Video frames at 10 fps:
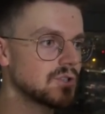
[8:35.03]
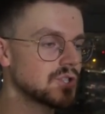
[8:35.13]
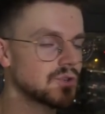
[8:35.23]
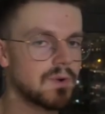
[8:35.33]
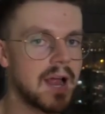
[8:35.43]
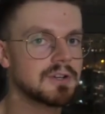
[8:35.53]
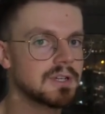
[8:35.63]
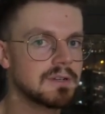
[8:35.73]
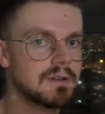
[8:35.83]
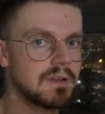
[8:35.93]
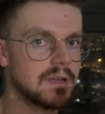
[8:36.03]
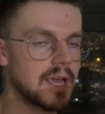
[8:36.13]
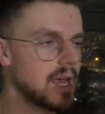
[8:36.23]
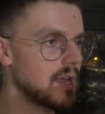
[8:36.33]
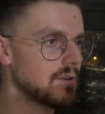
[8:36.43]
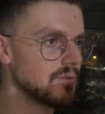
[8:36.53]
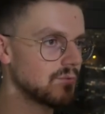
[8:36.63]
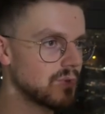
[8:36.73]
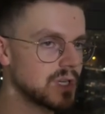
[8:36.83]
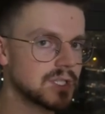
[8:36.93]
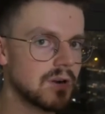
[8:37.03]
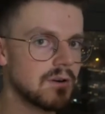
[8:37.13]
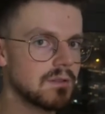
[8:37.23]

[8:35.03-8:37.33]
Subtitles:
scratch it and restart.